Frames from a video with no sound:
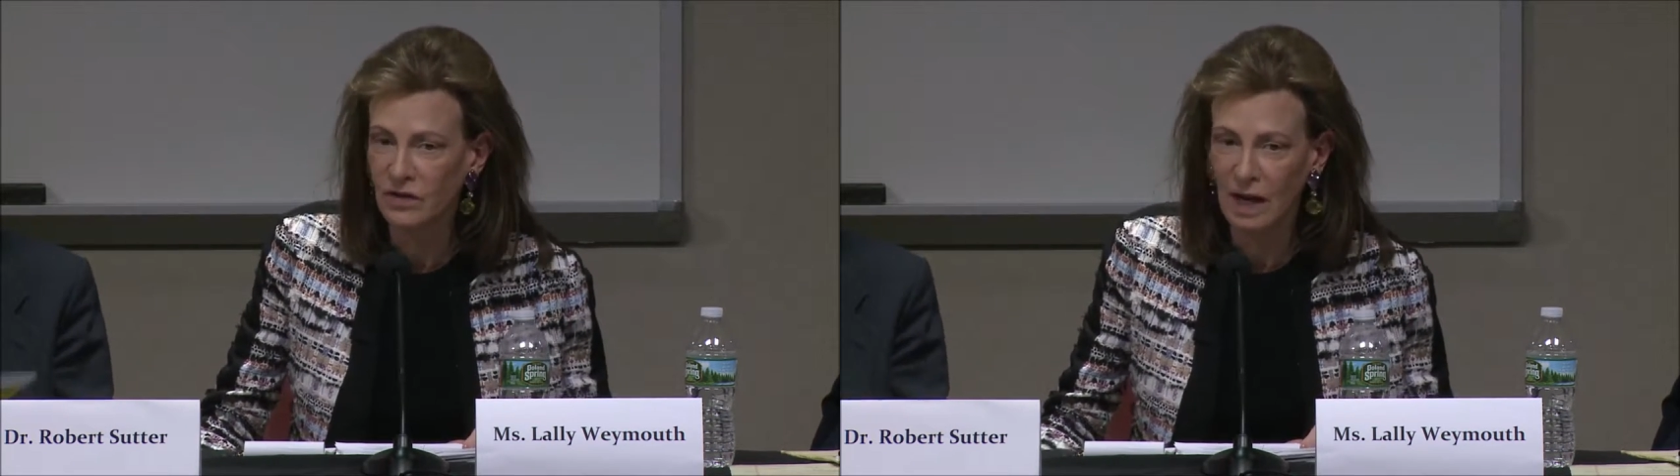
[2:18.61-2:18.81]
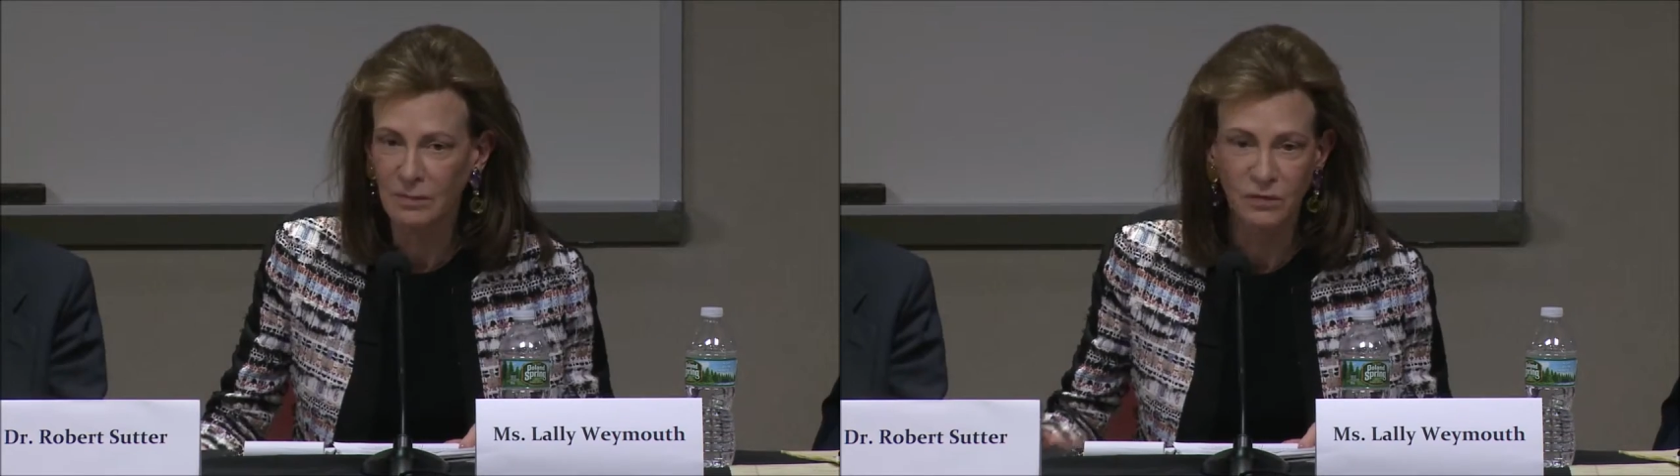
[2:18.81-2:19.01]

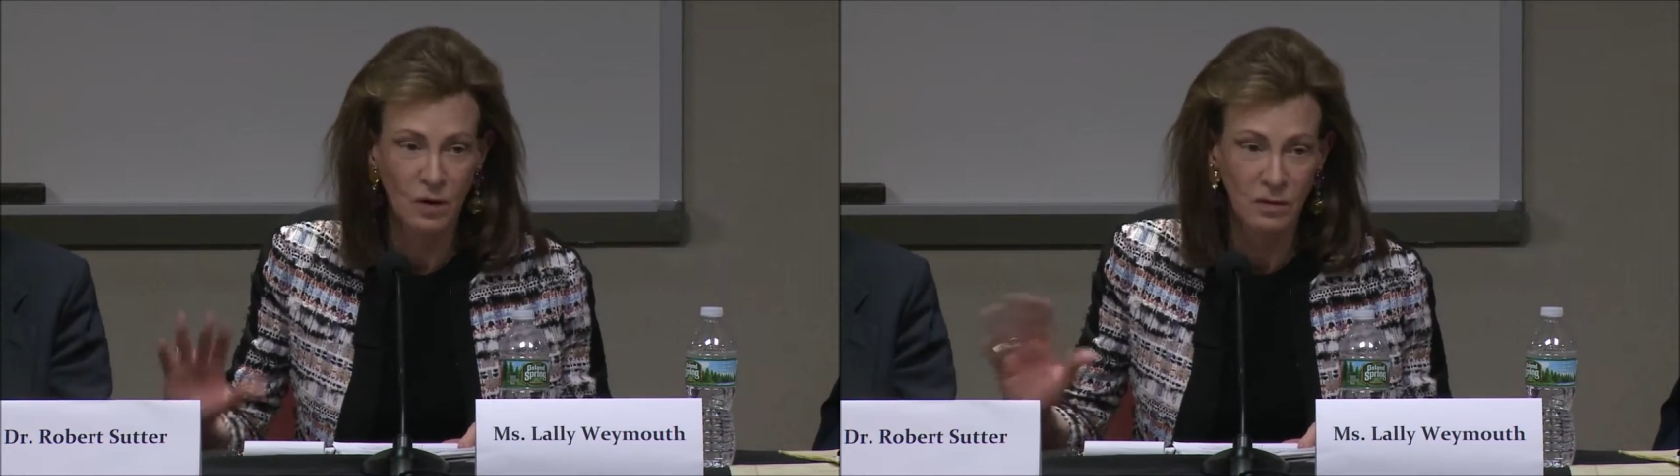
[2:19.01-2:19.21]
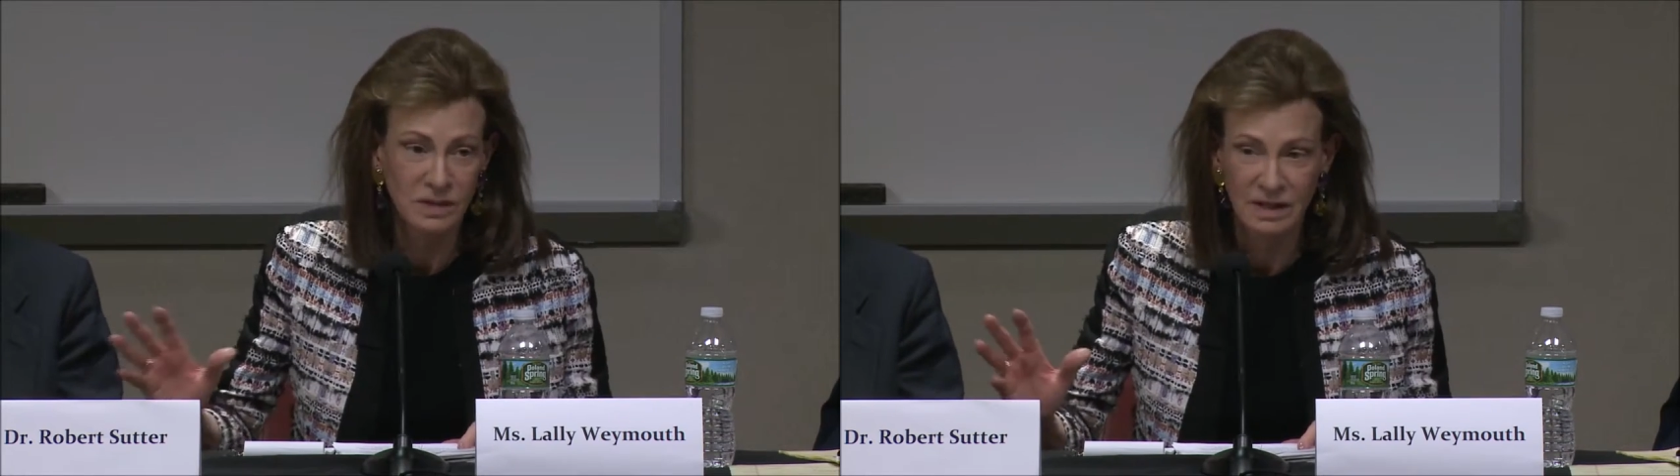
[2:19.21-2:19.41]
night before.
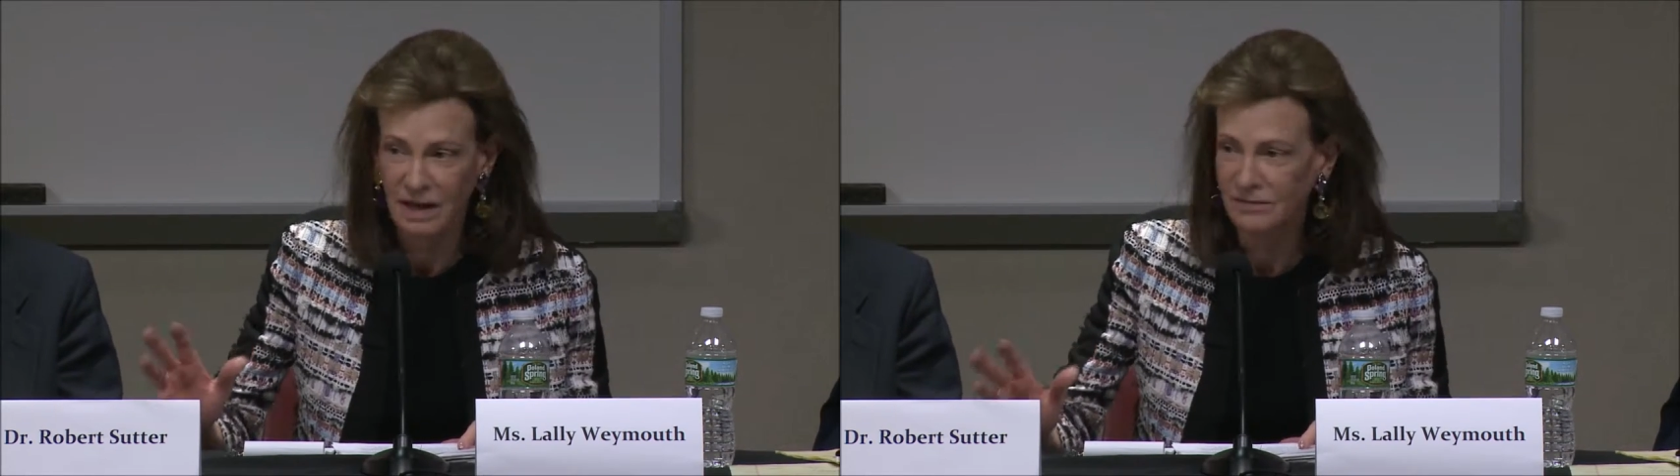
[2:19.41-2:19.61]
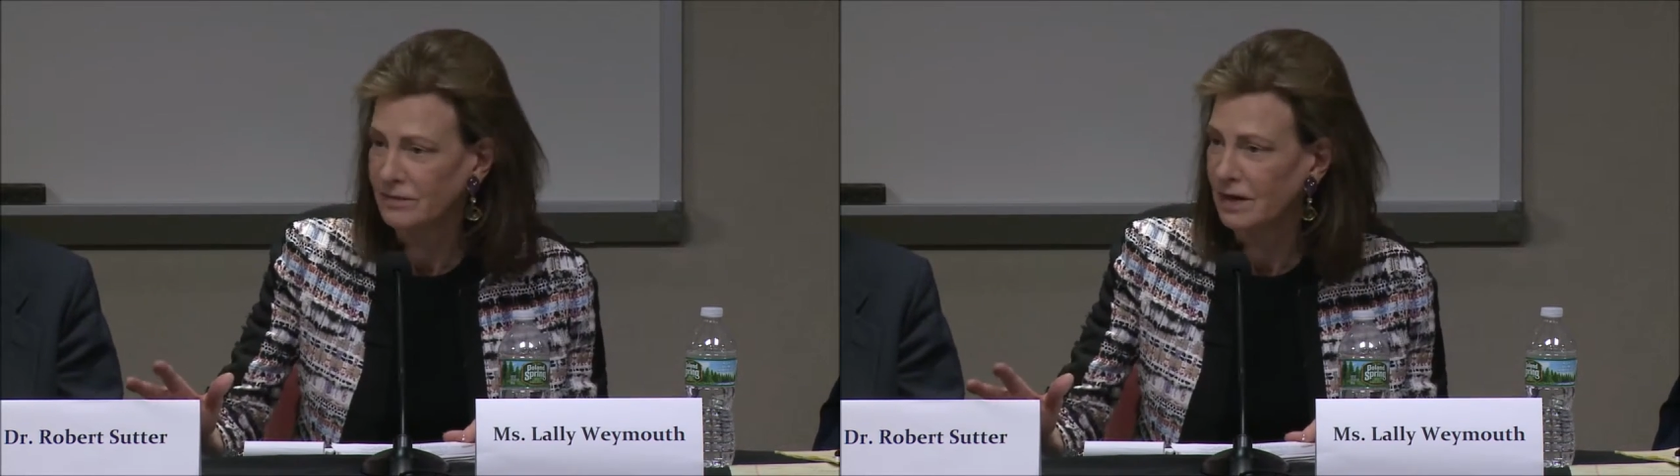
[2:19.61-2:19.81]
It was a lot
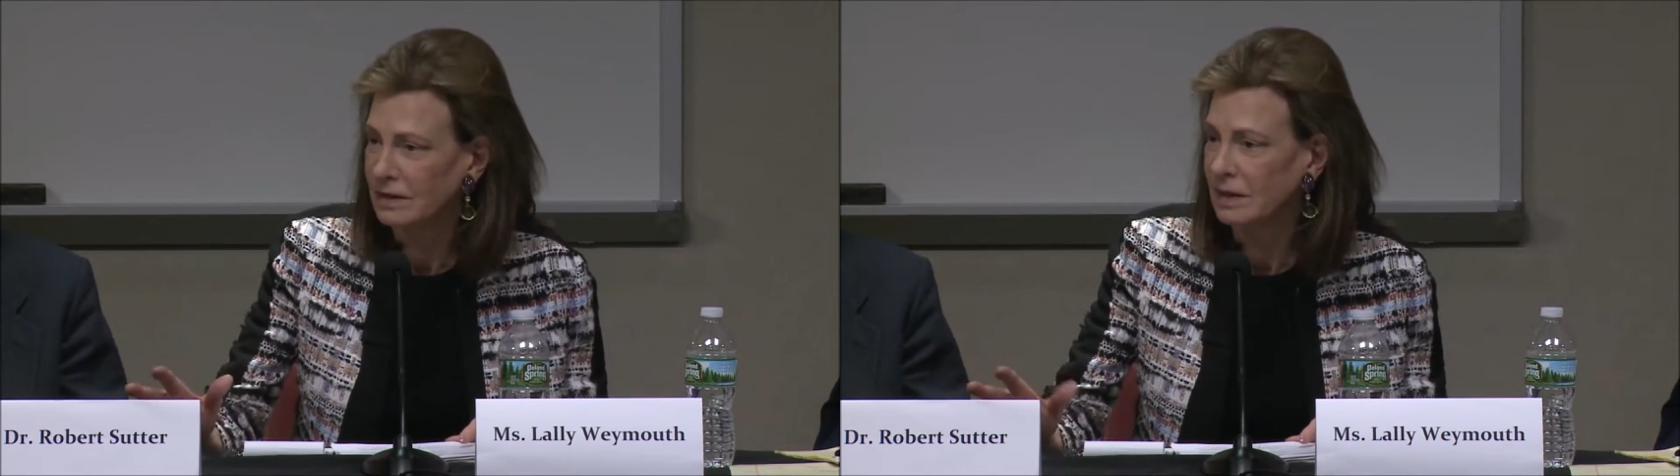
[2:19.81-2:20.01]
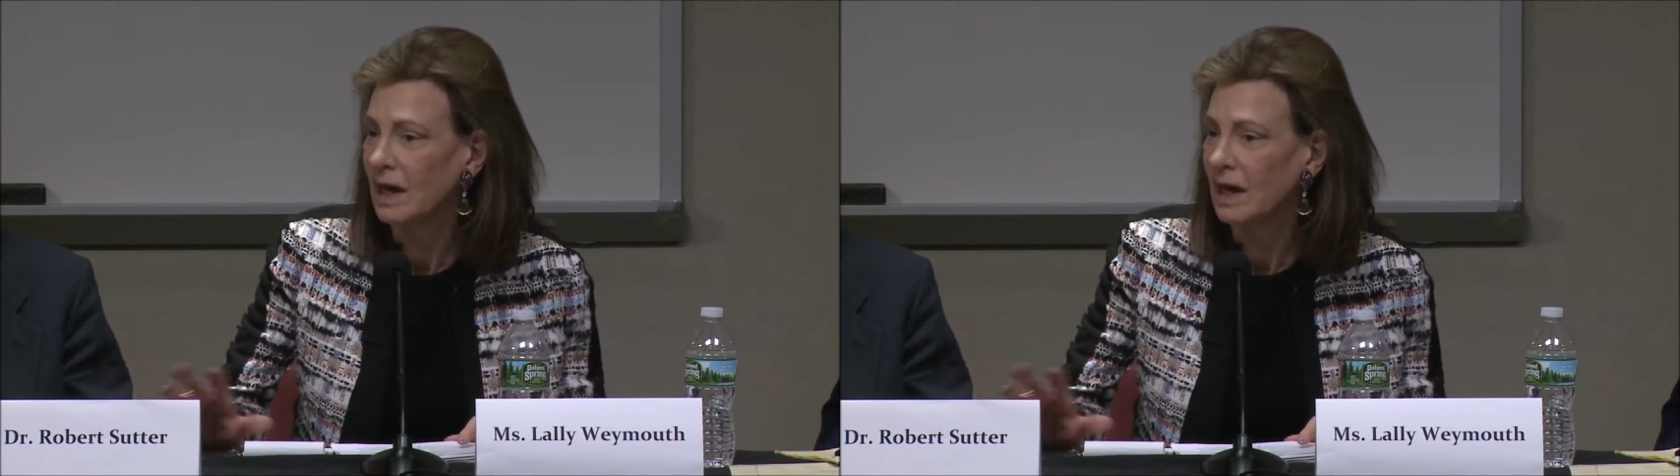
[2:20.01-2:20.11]
of fun.